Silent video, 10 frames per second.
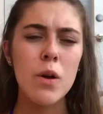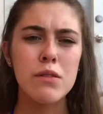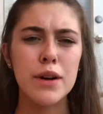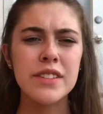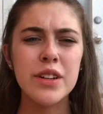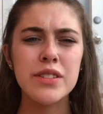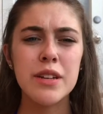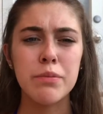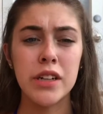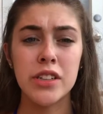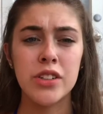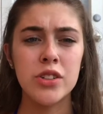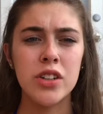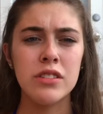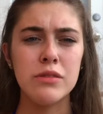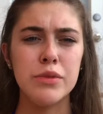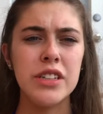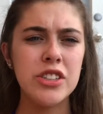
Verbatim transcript: We're about to go take pictures on the beach,